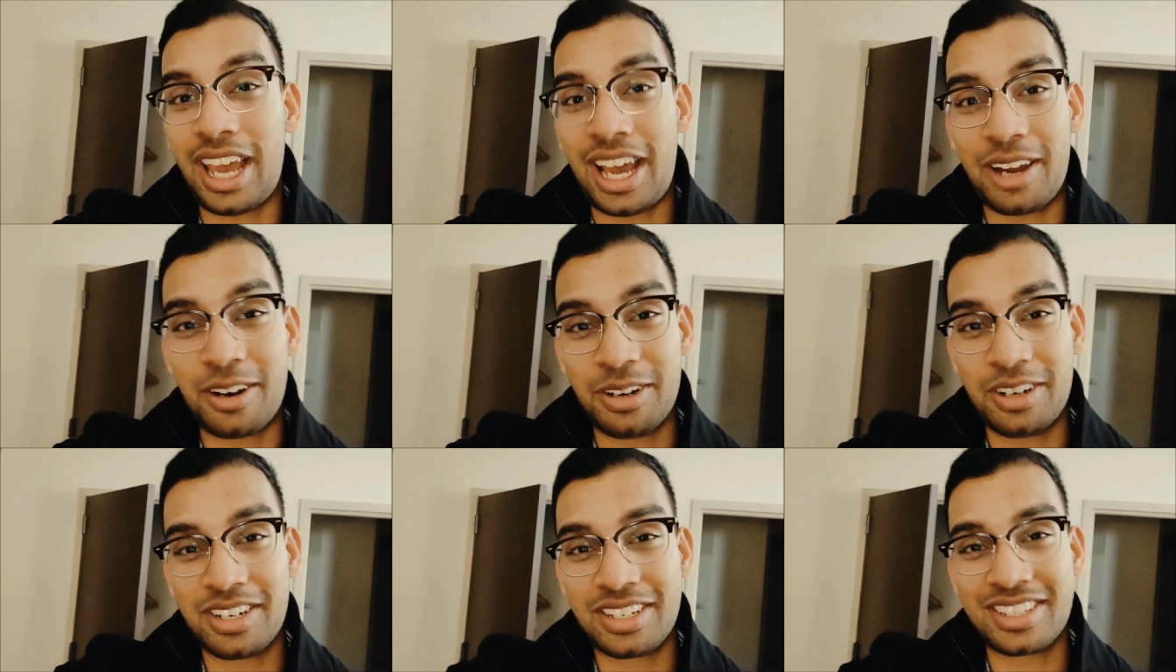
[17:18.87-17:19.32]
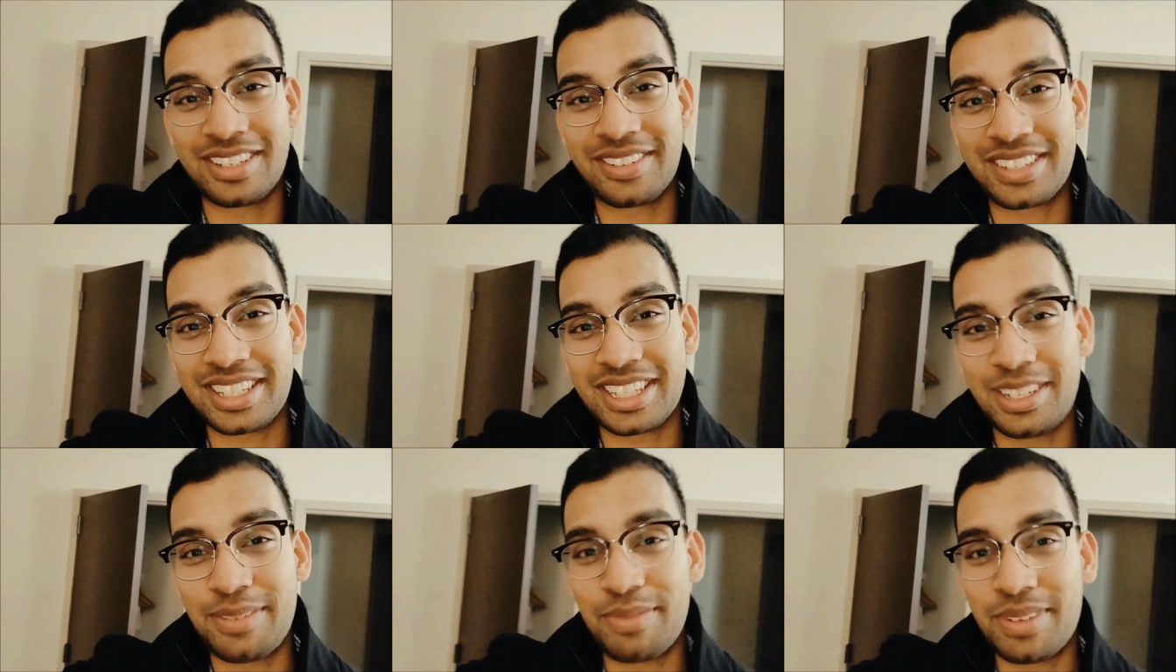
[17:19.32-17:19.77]
hours of
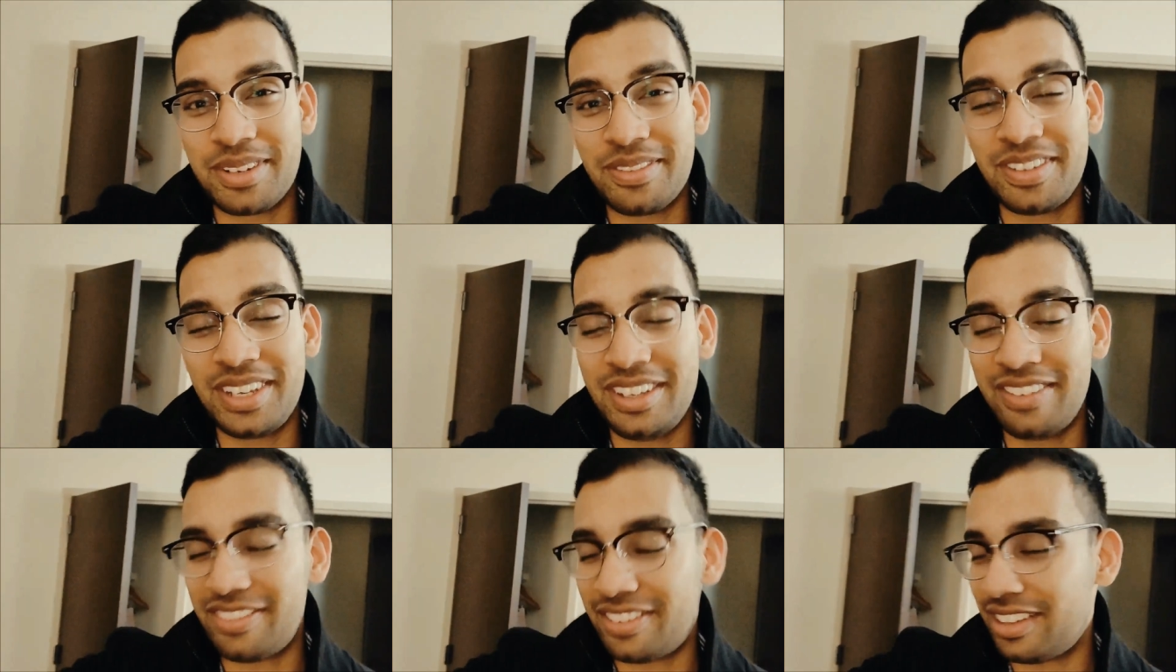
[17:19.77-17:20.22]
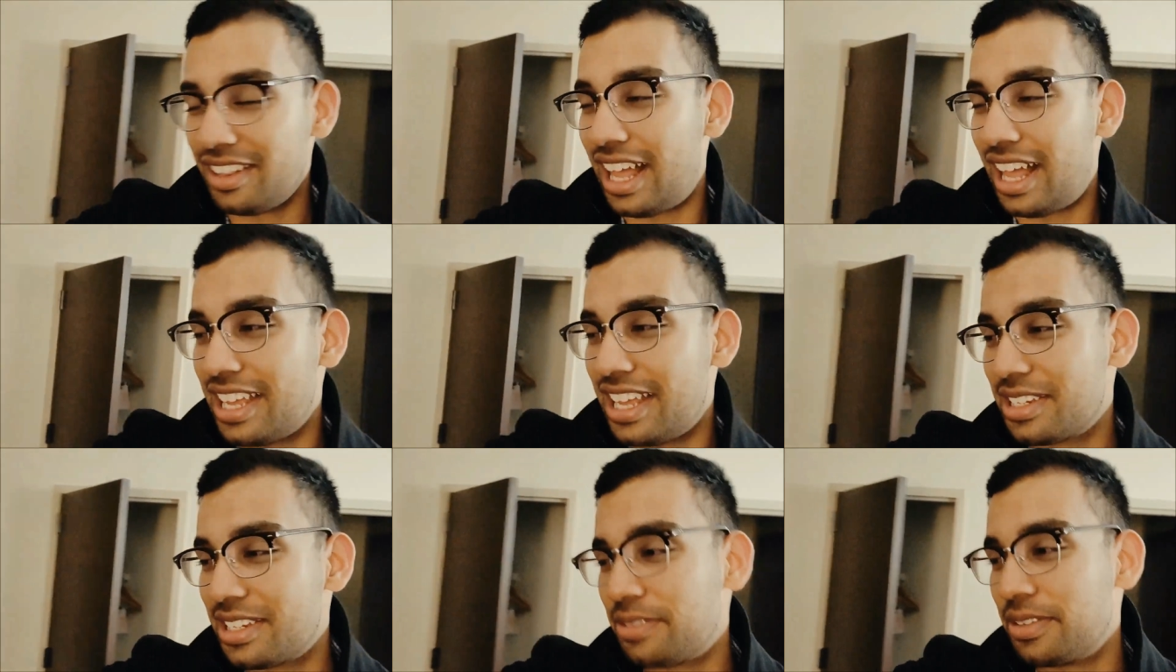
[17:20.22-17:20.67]
sleep in me for the
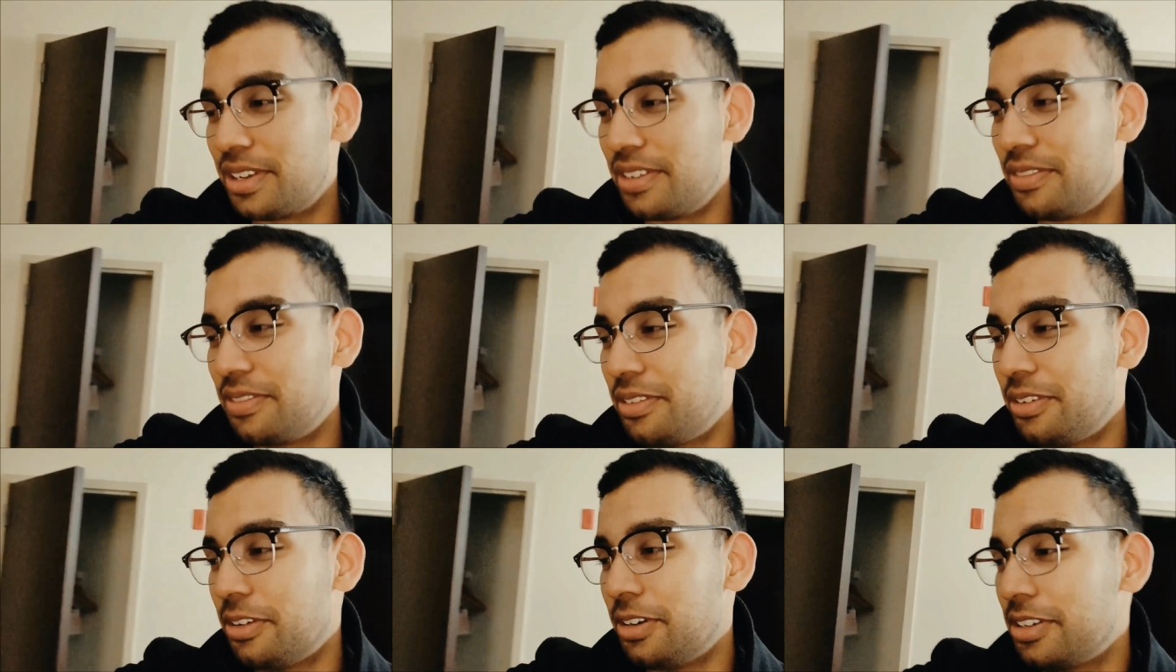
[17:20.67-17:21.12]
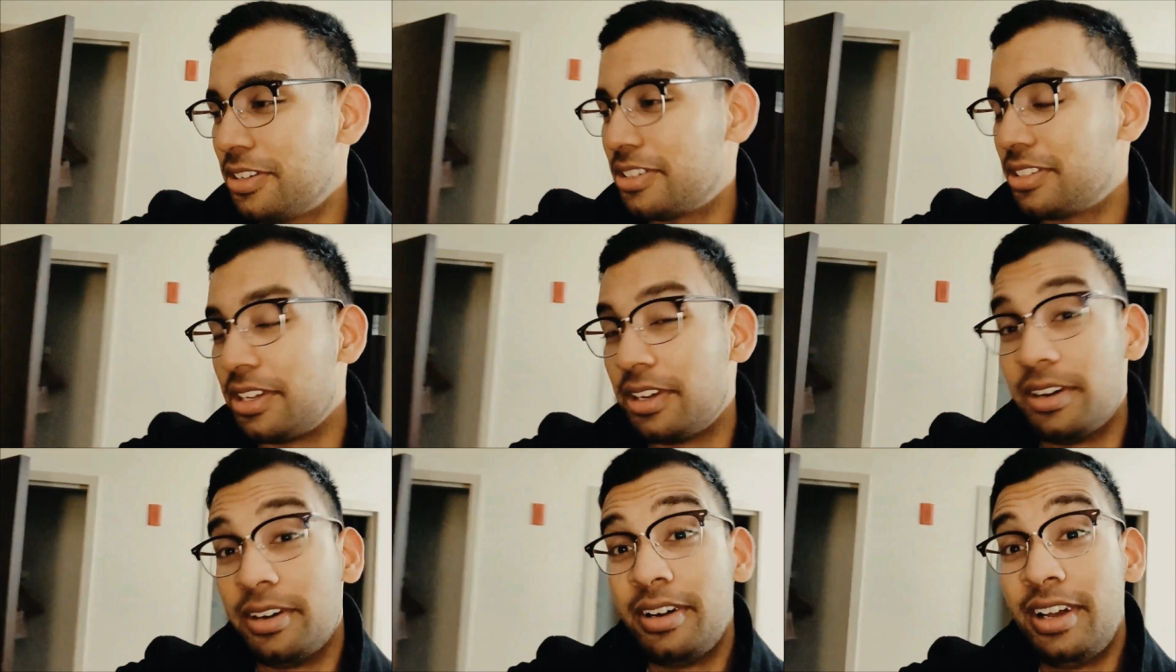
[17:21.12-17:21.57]
last 24,
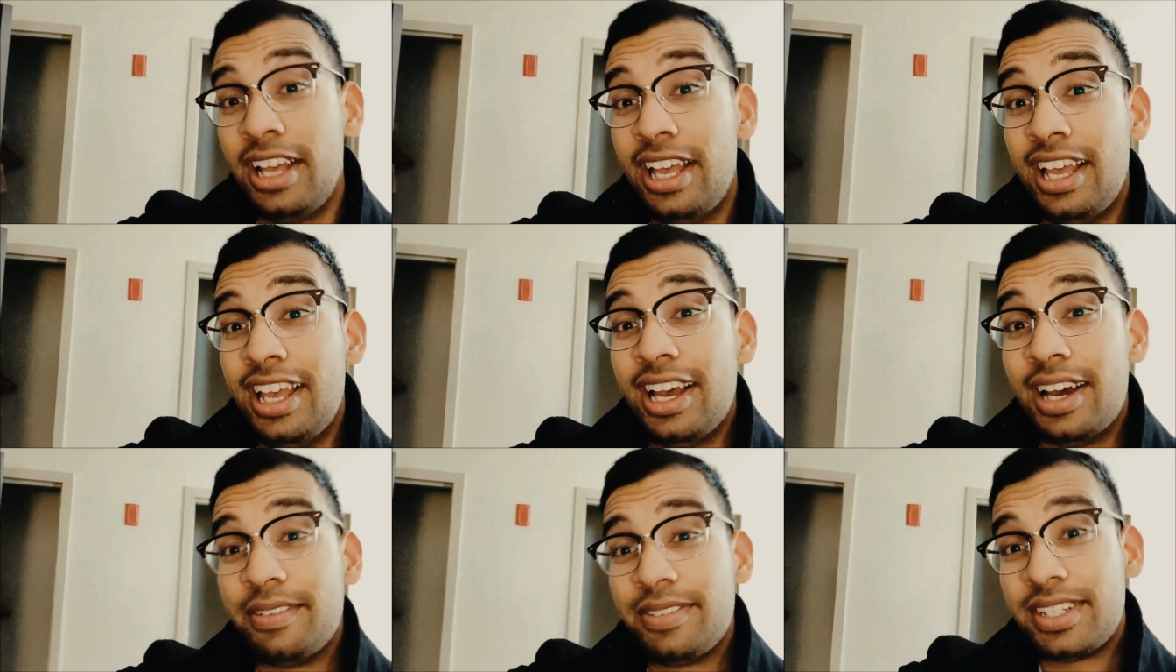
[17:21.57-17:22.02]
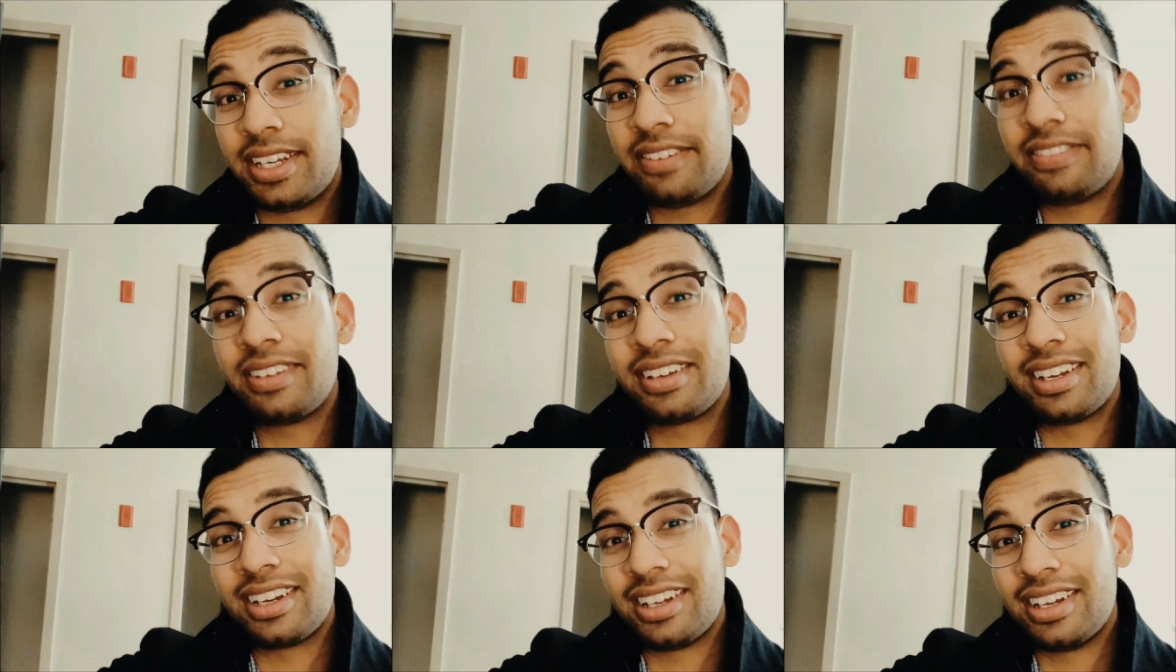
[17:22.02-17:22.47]
so I'm
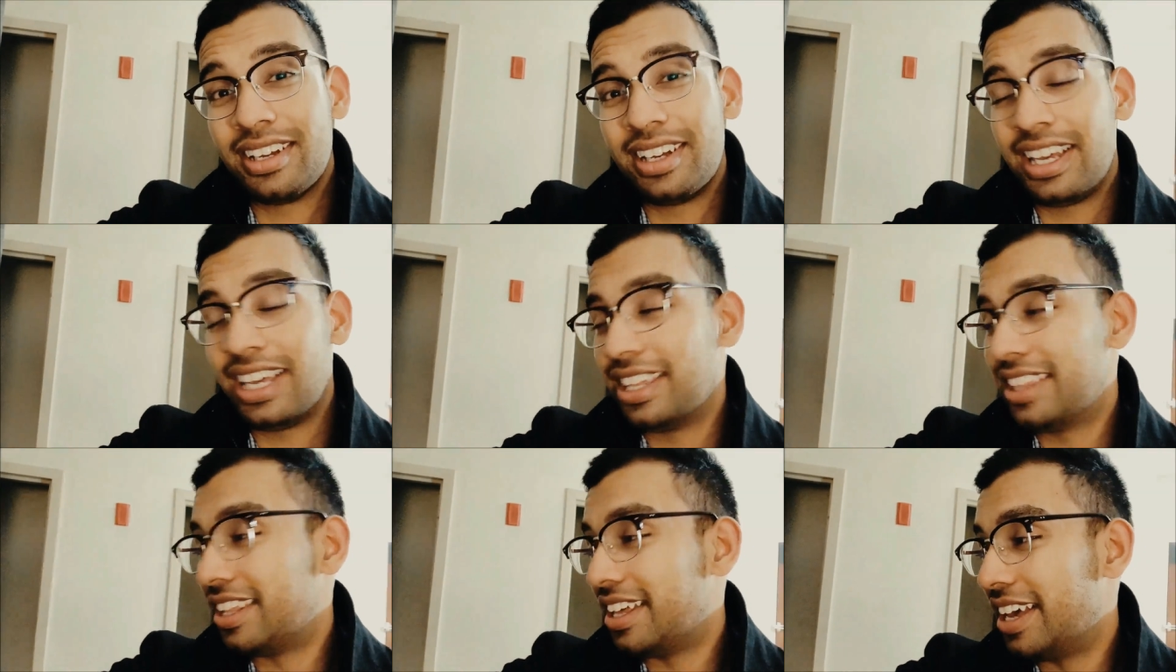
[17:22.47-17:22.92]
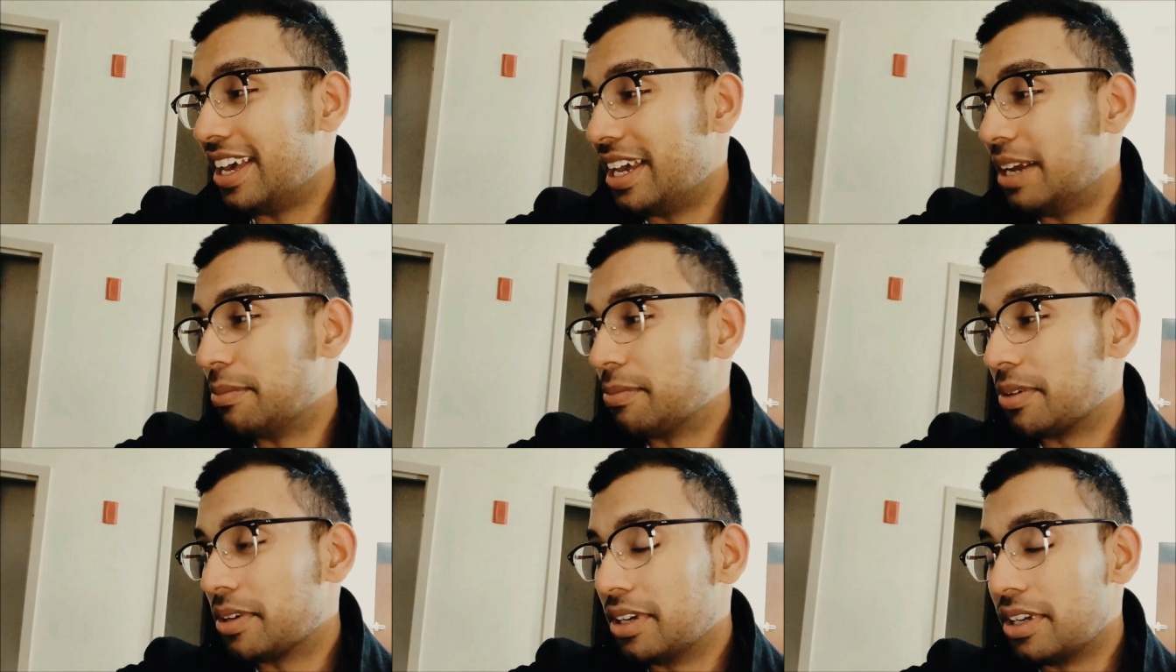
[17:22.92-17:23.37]
definitely gonna hit the
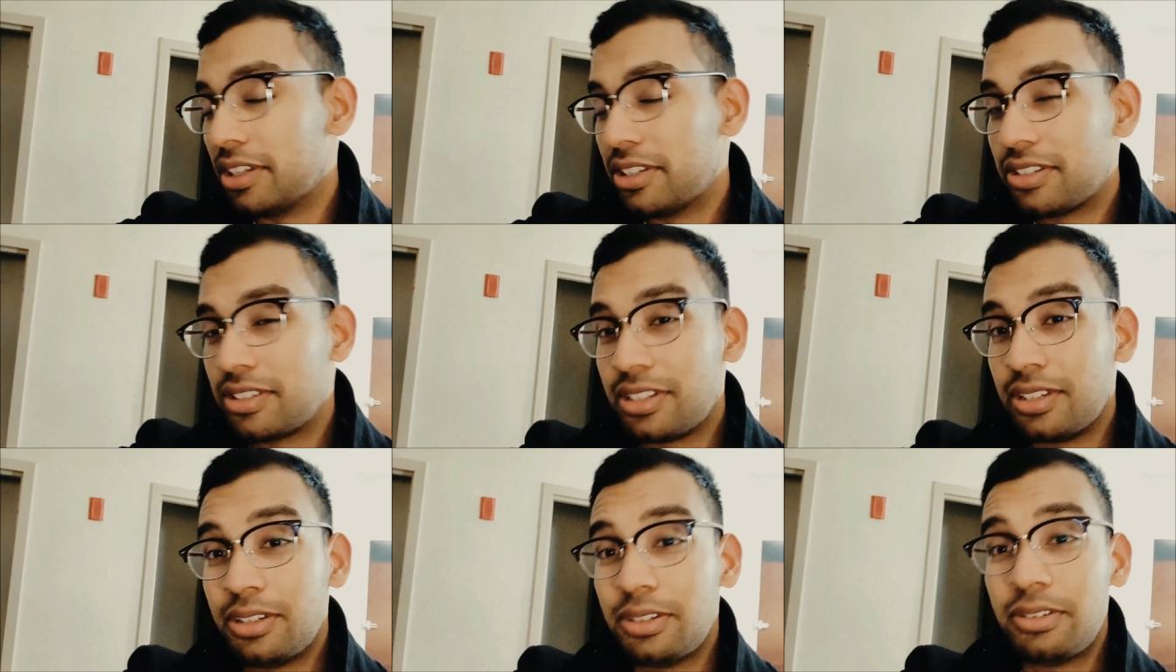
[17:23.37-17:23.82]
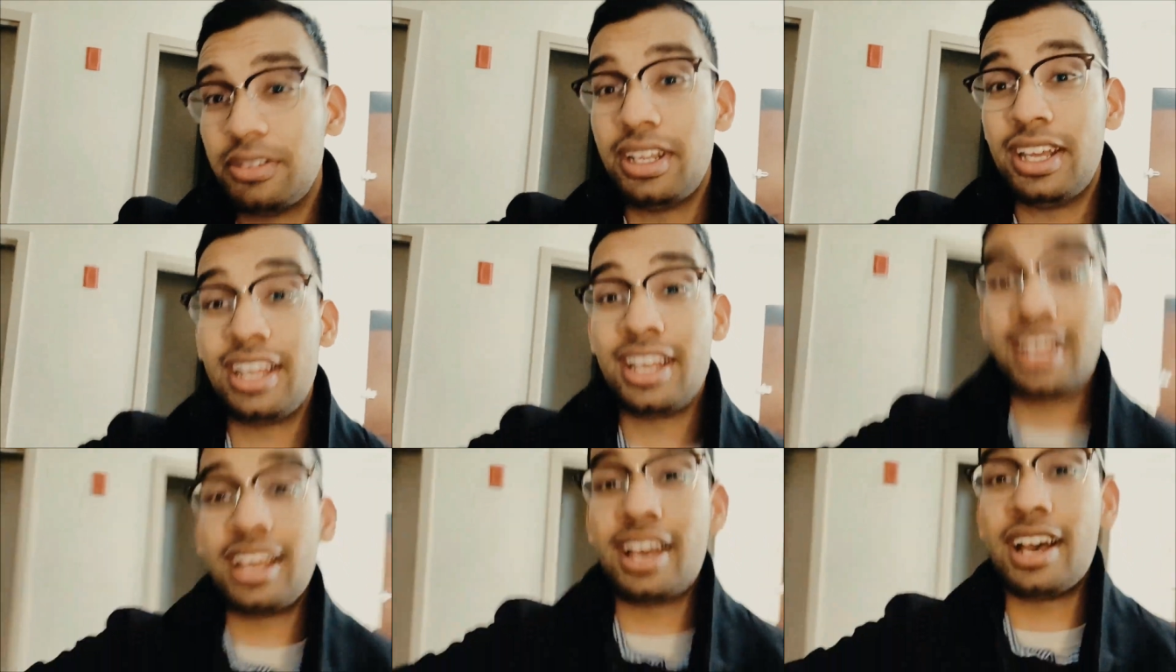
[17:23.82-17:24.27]
hay pretty soon.
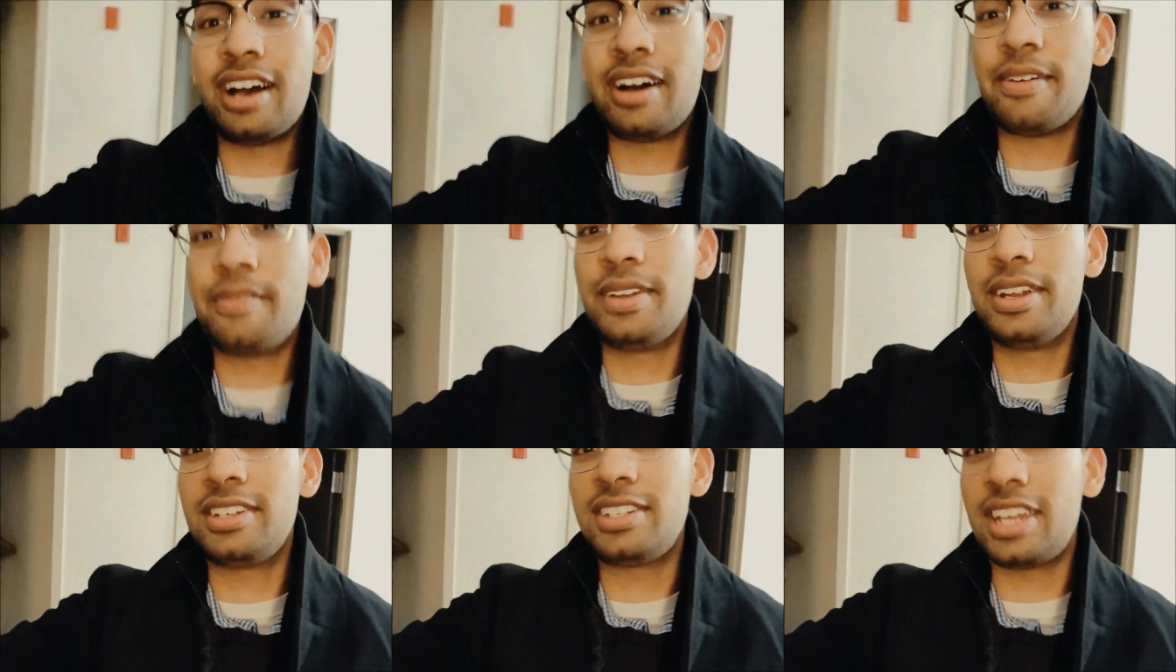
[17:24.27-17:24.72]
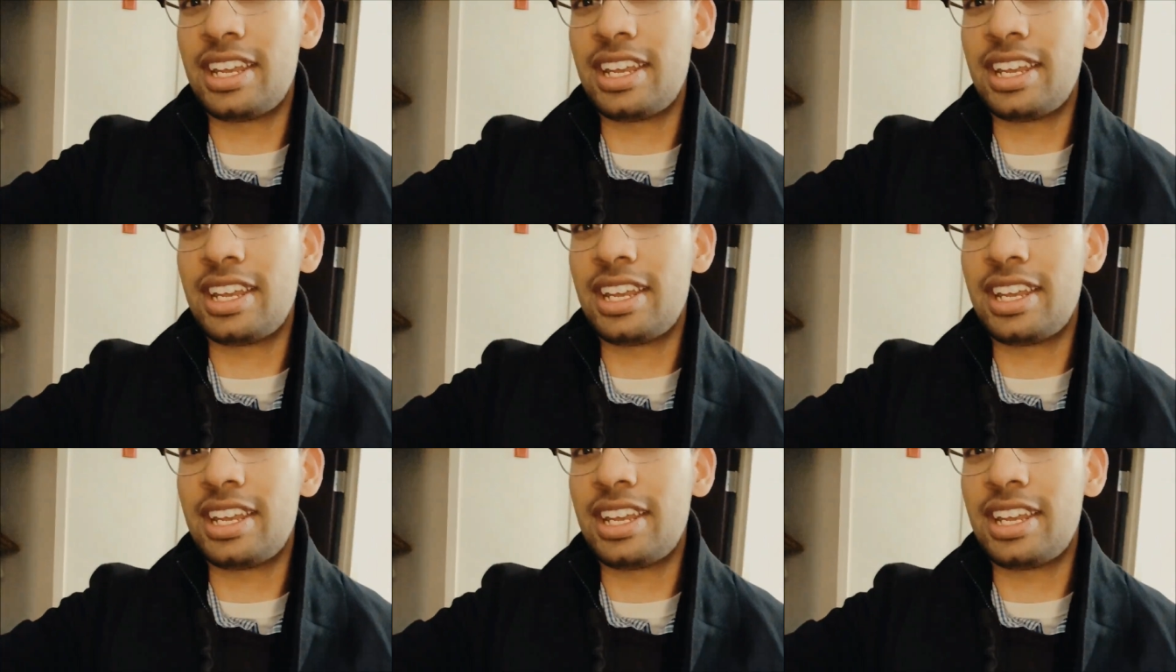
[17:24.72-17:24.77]
I'm gonna